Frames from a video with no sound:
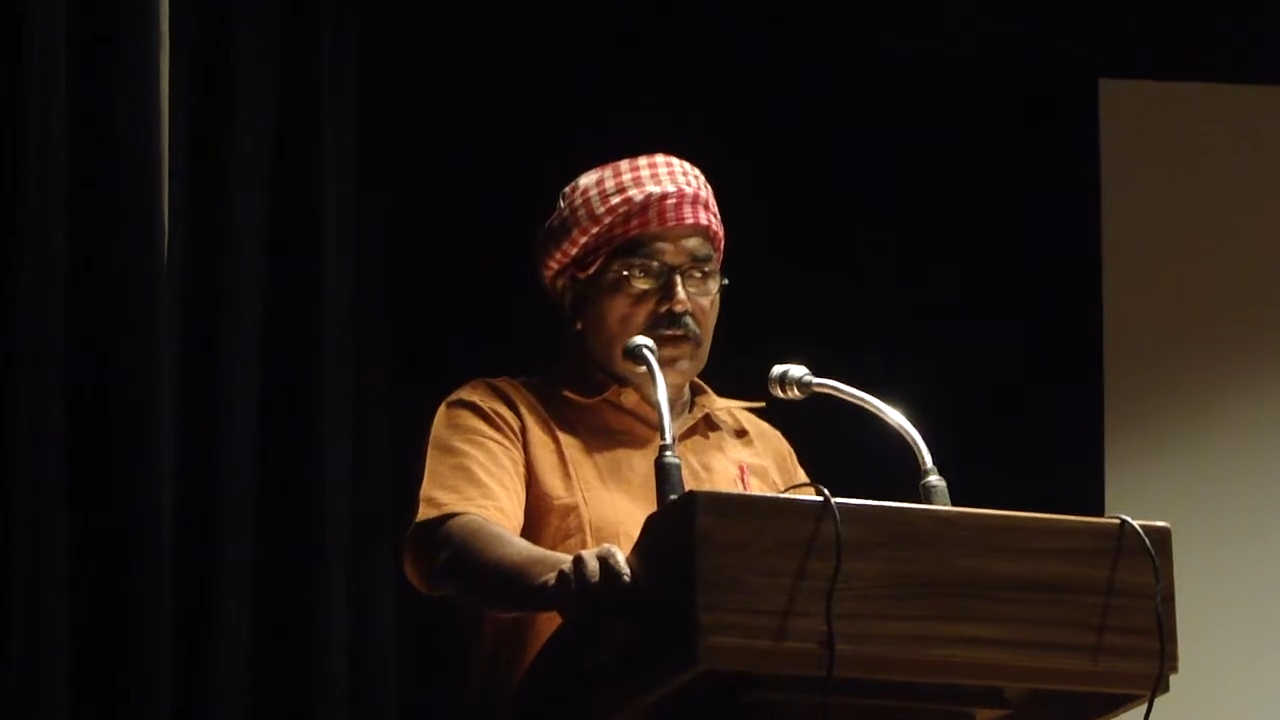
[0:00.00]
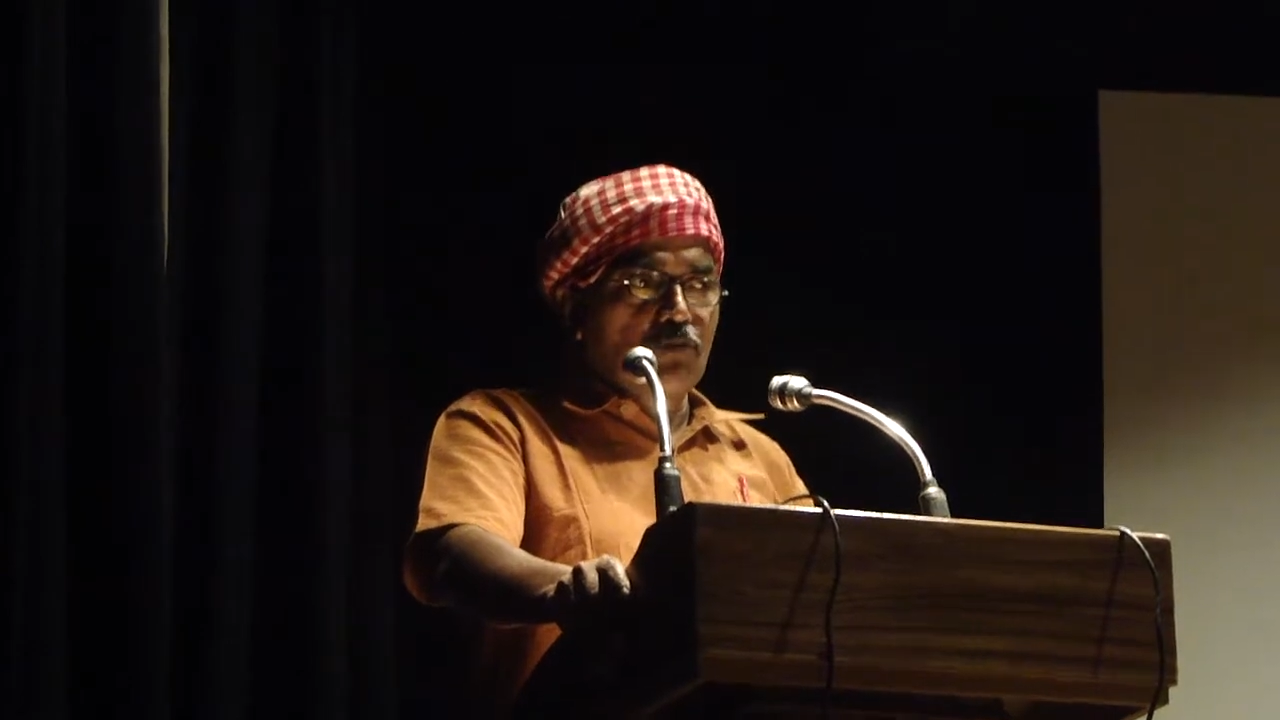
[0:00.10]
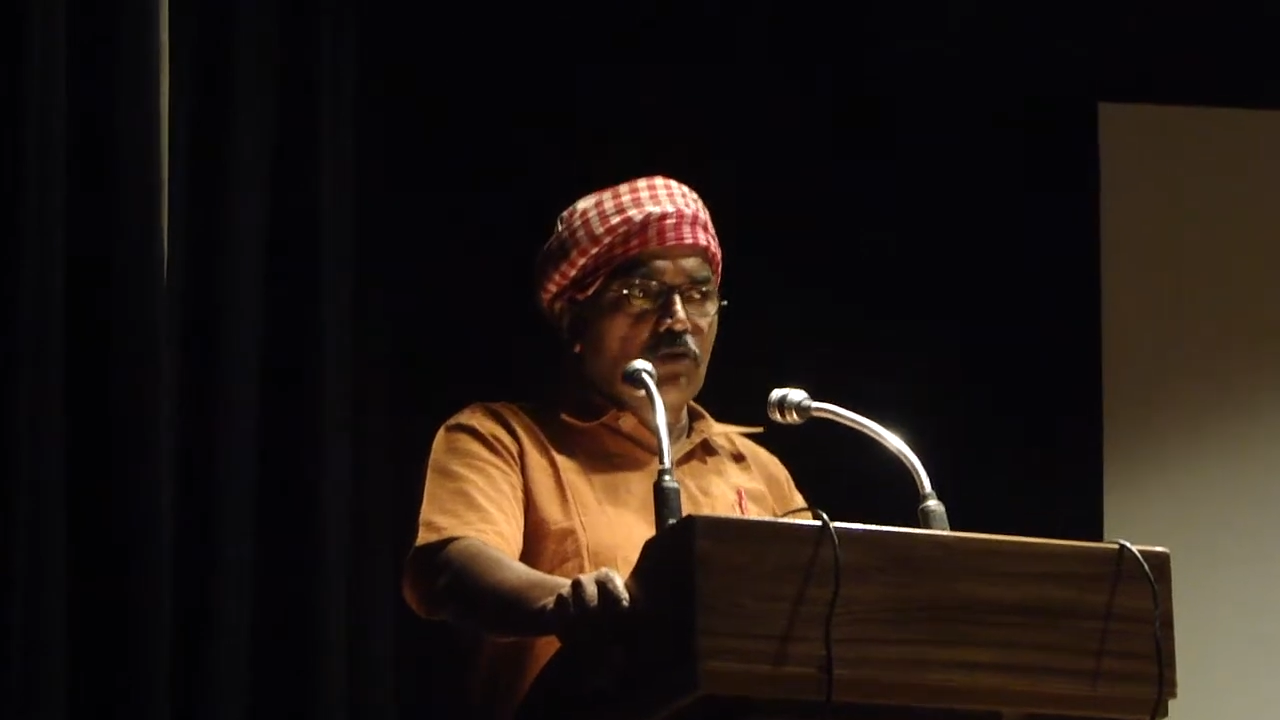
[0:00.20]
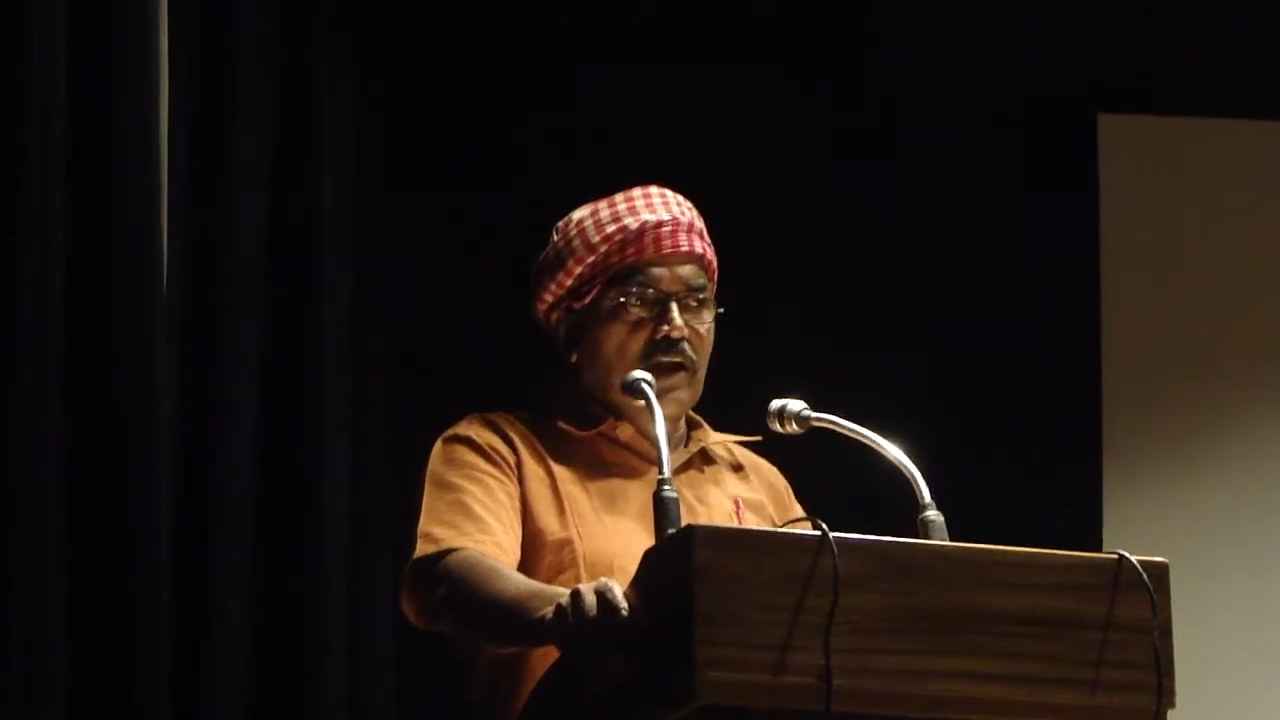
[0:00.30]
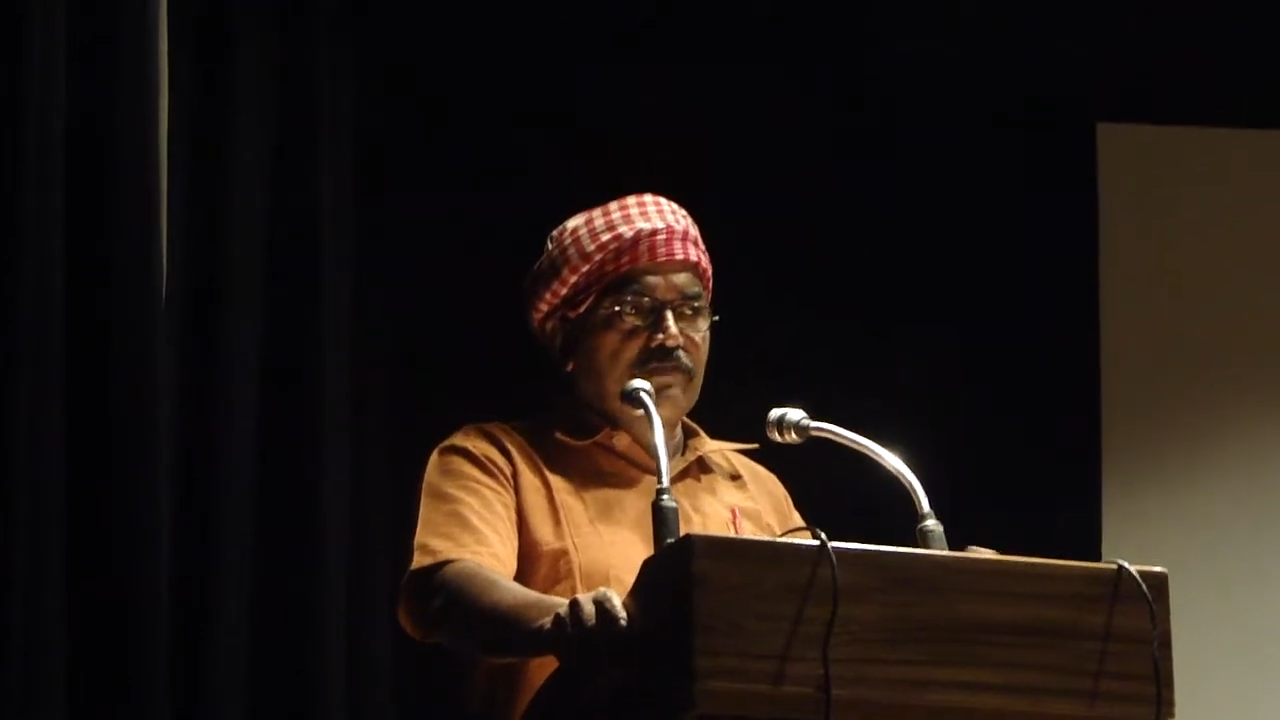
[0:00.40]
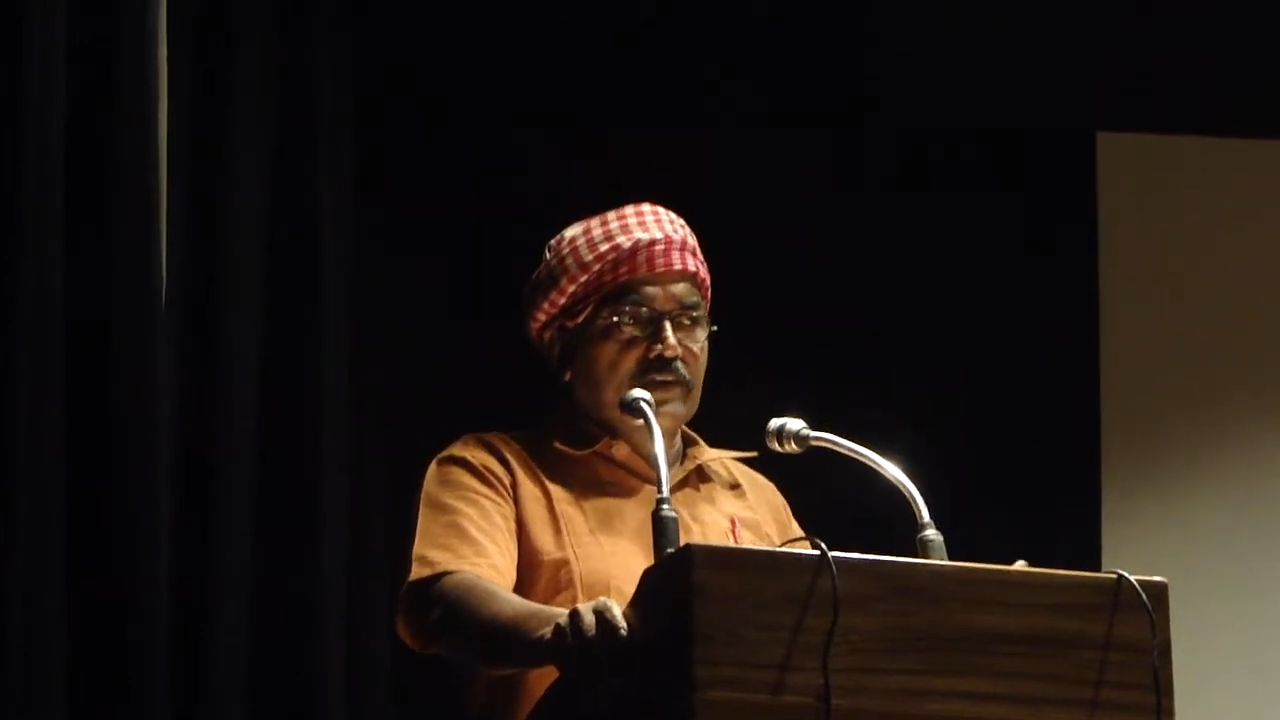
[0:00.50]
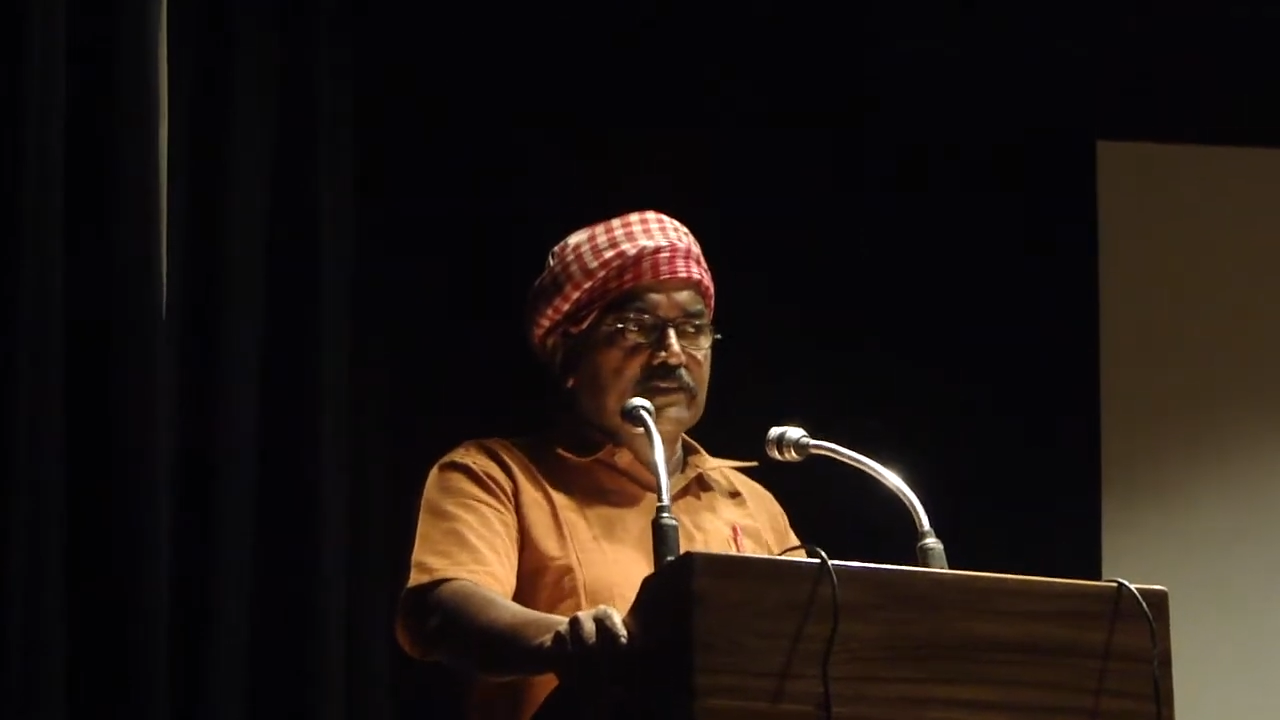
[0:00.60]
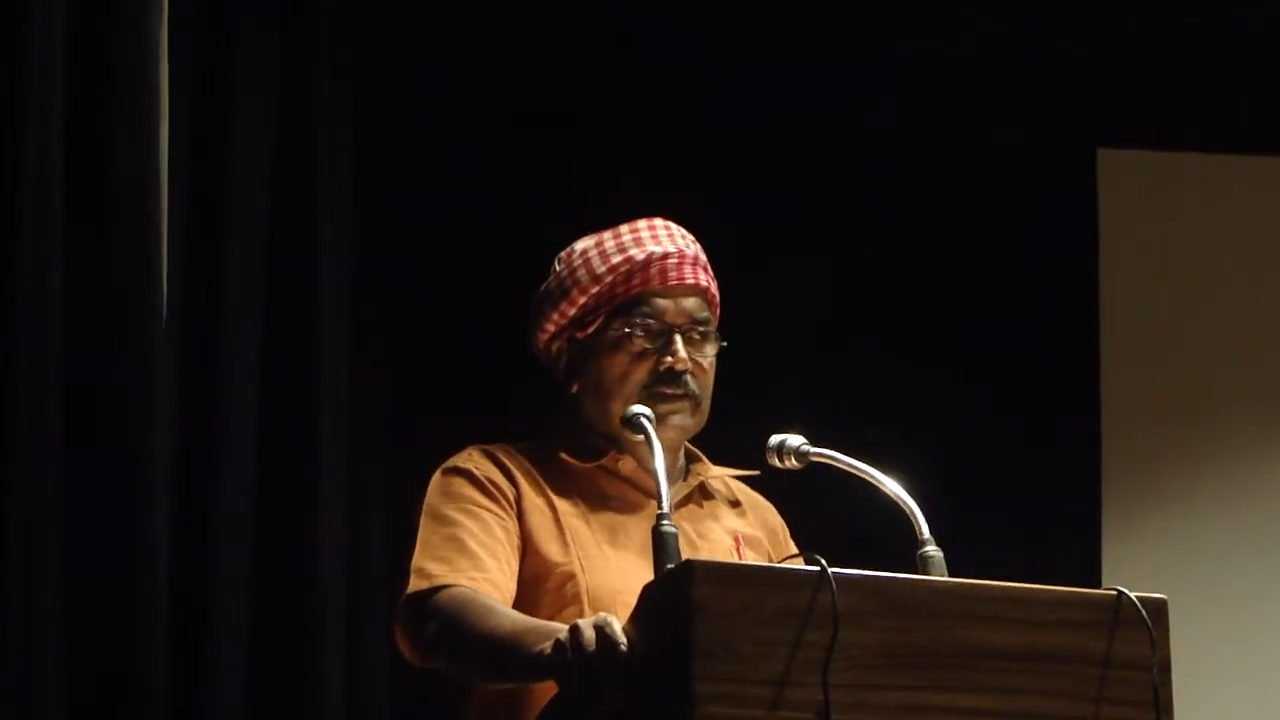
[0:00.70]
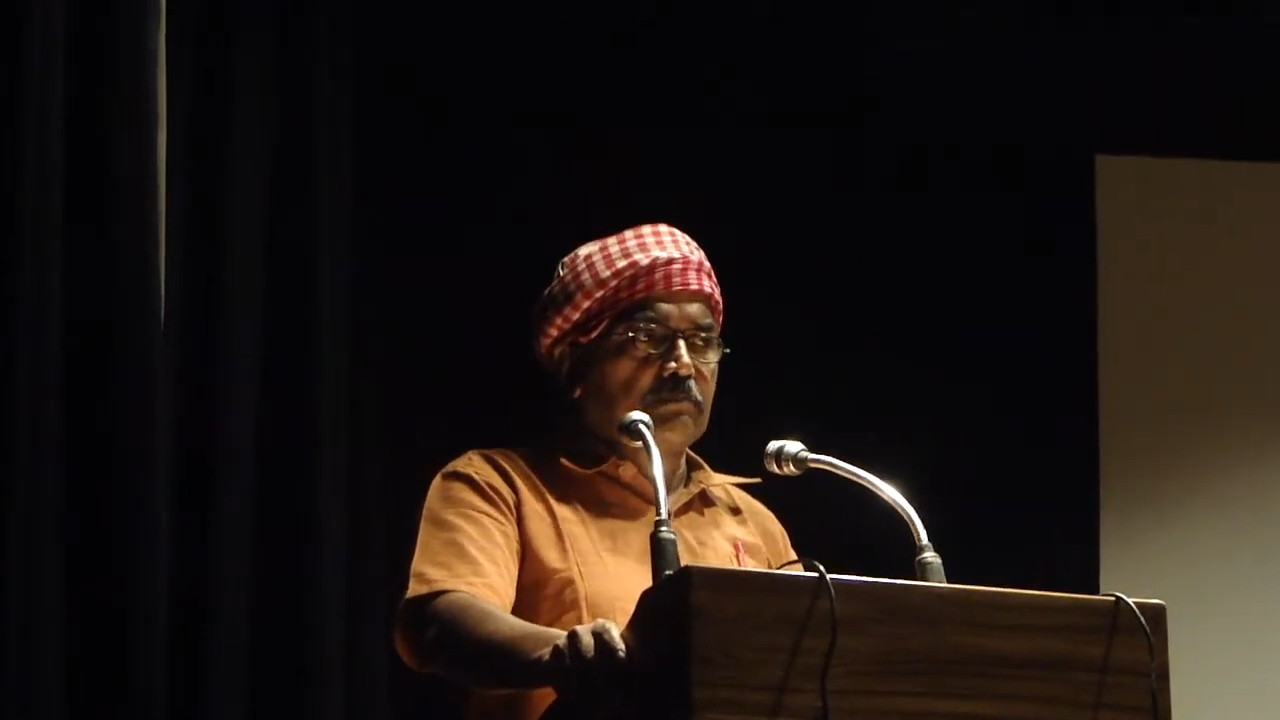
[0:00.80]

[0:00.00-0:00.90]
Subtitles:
demographics,